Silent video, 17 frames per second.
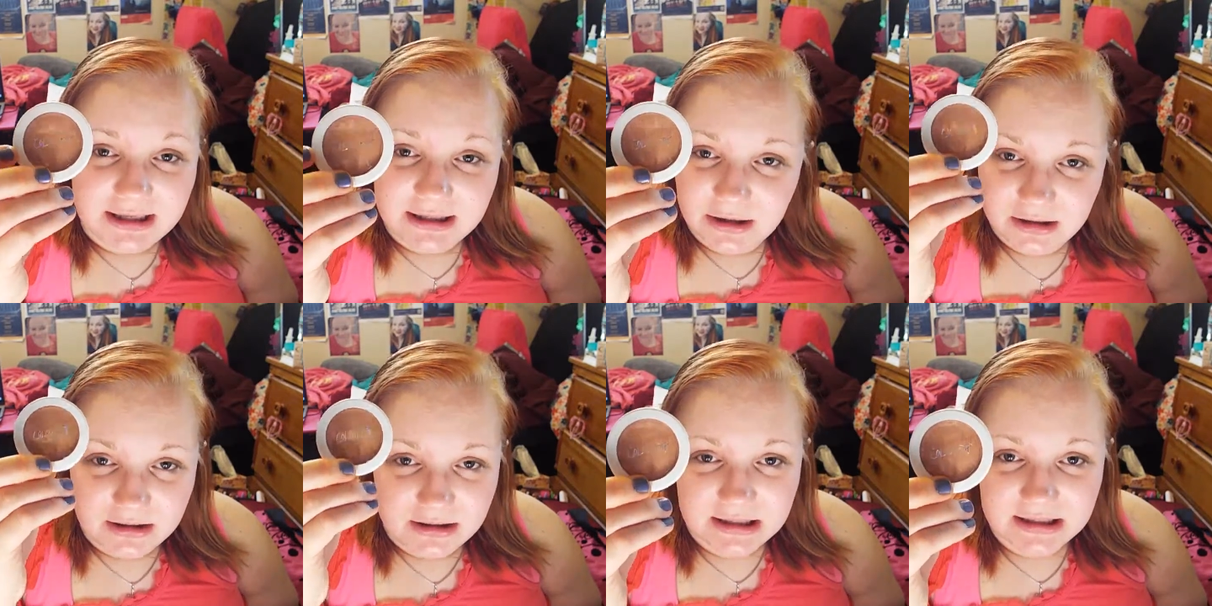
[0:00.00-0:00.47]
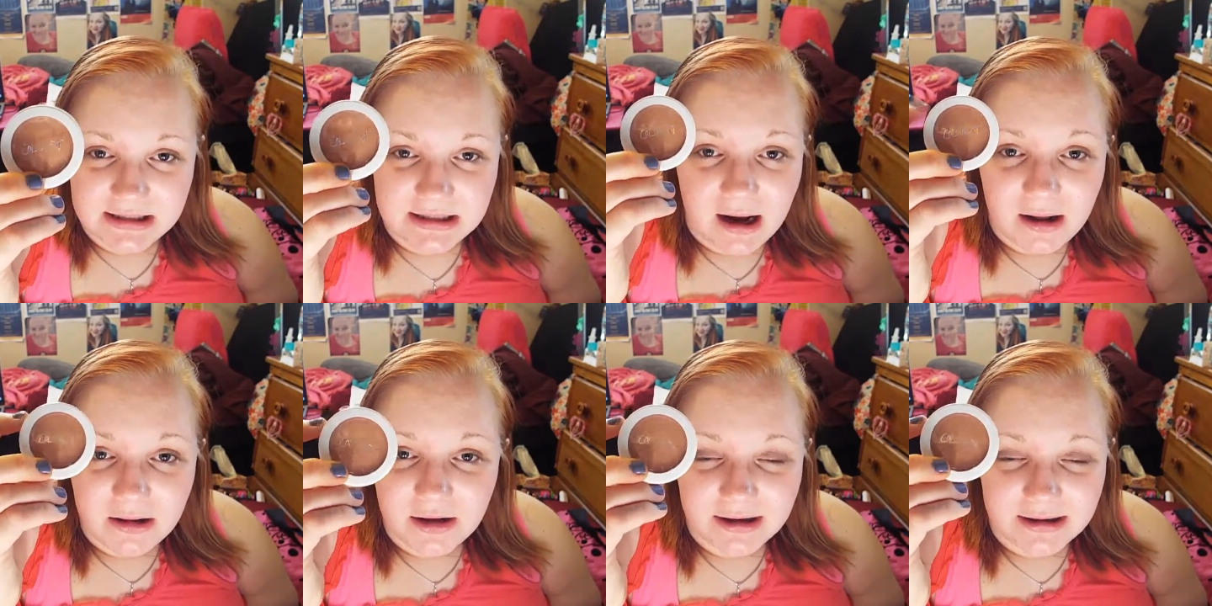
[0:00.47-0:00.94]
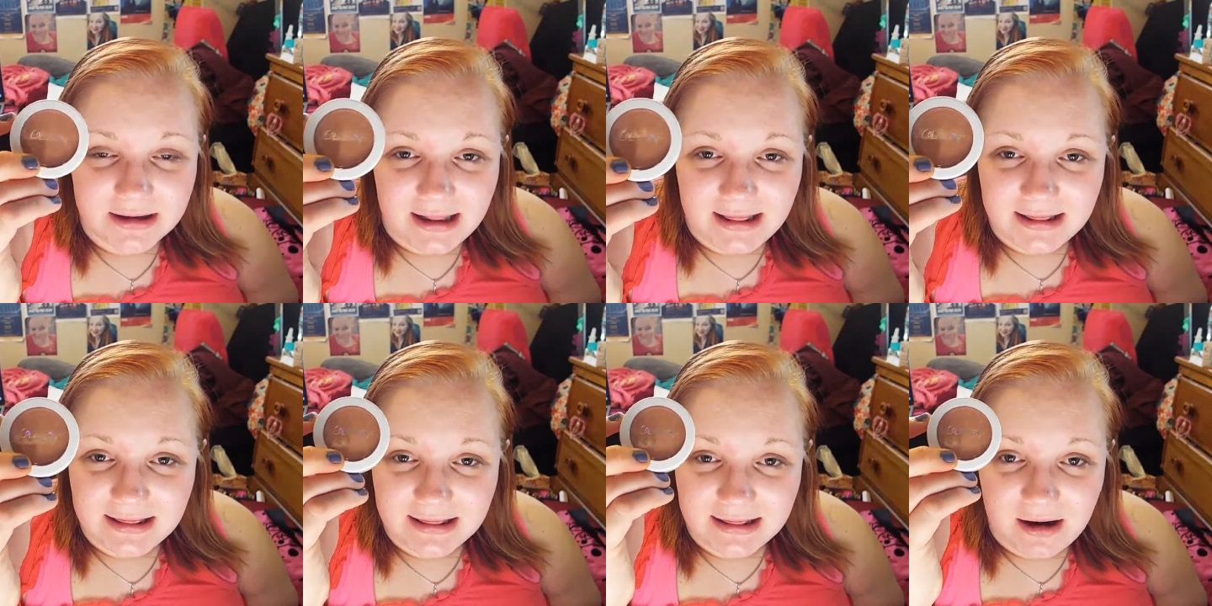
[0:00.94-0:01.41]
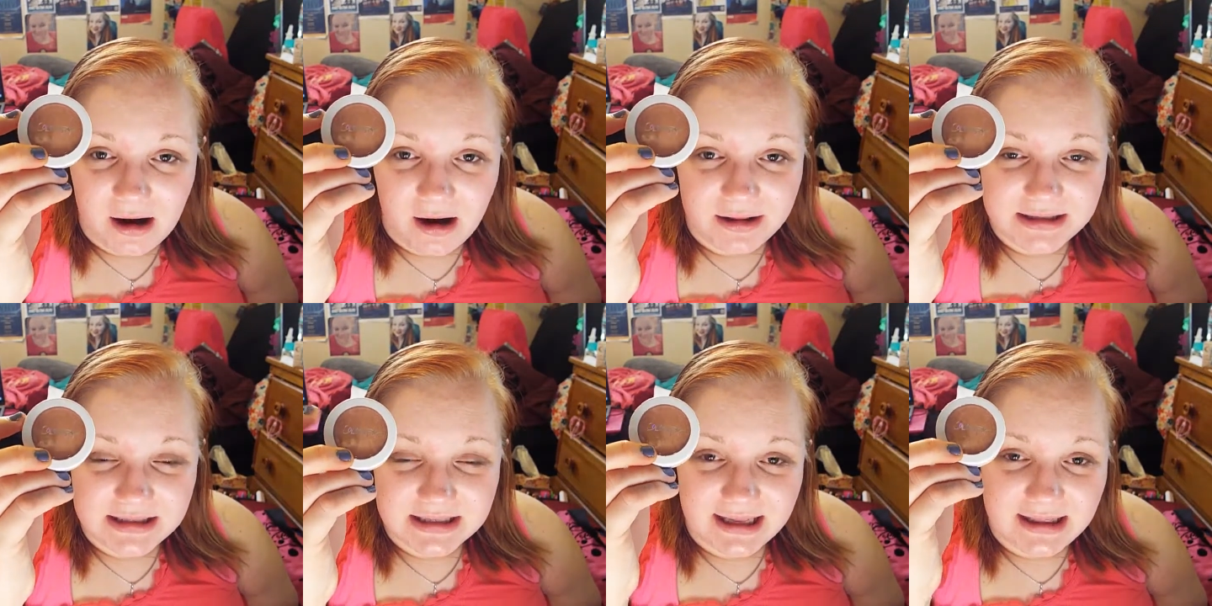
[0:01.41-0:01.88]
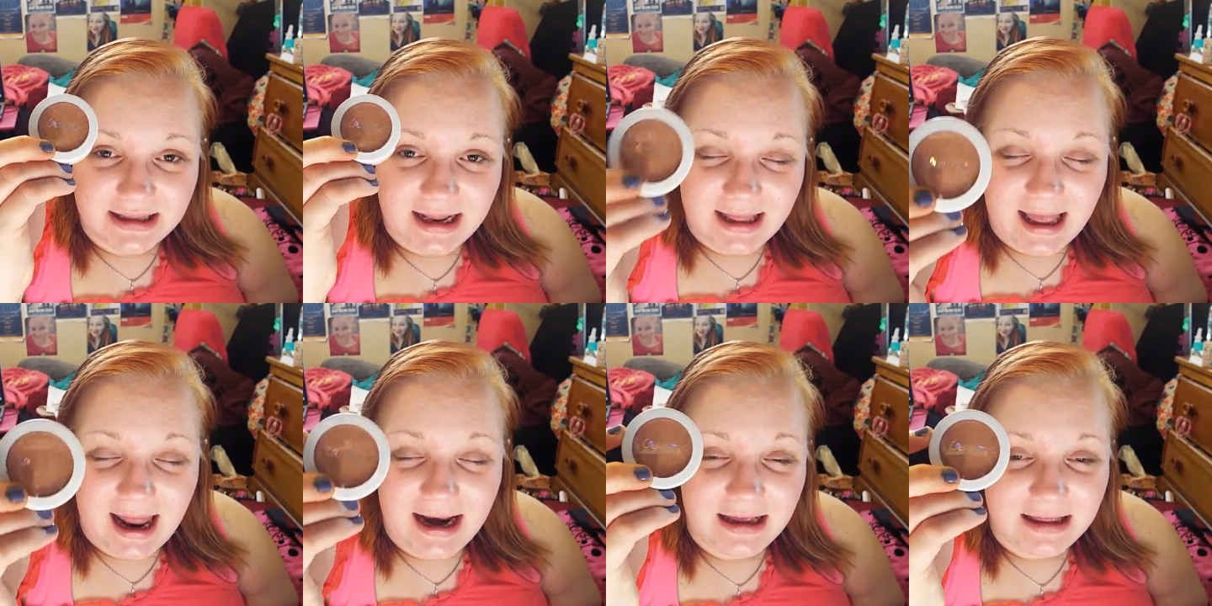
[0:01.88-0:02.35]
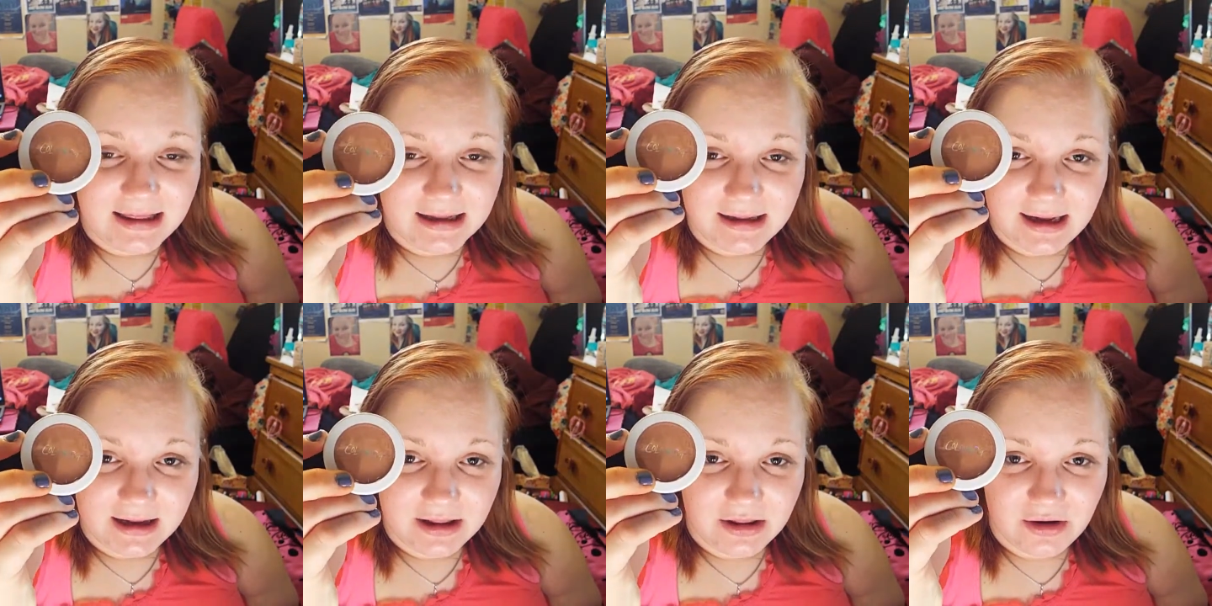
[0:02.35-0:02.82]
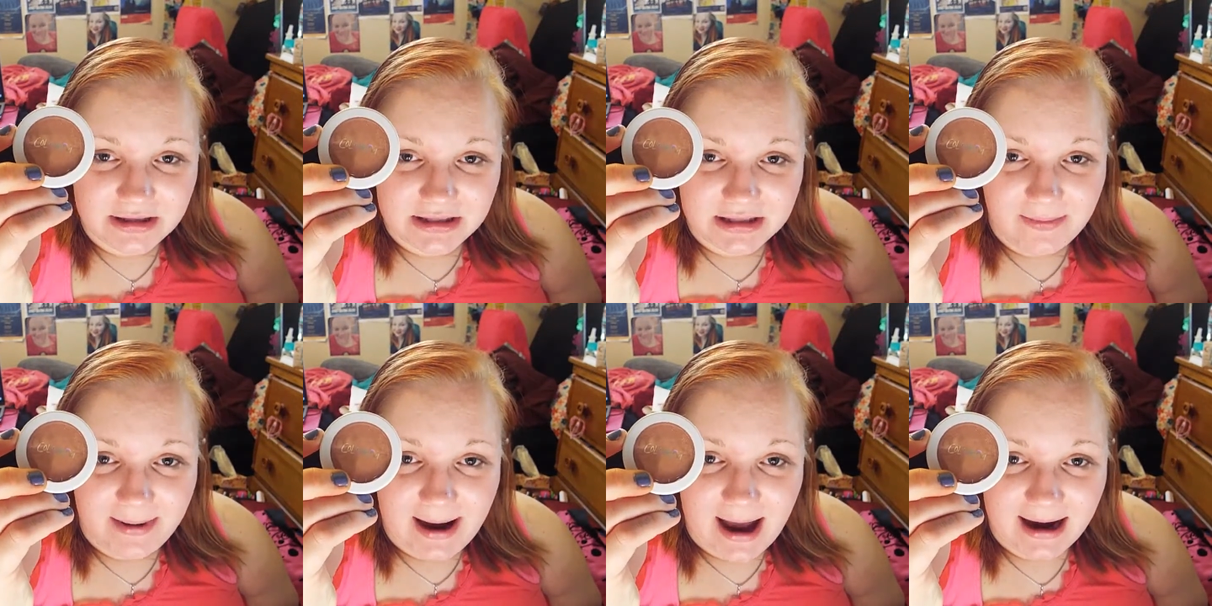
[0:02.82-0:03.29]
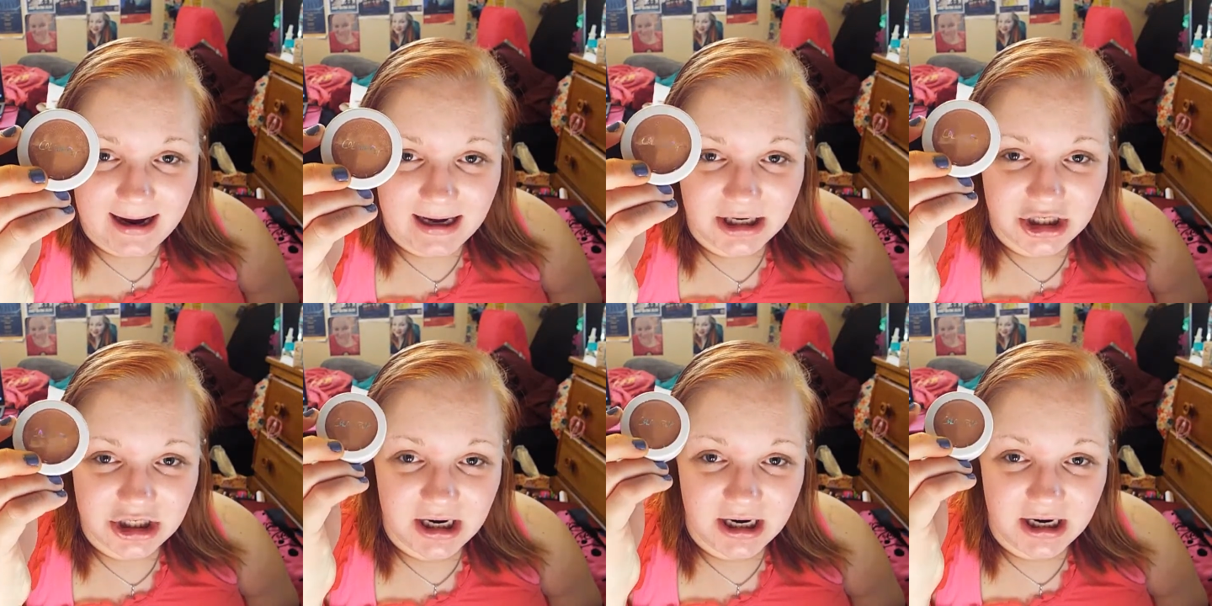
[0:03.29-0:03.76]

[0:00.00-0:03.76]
it does not look on the skin anything like it looks in the package.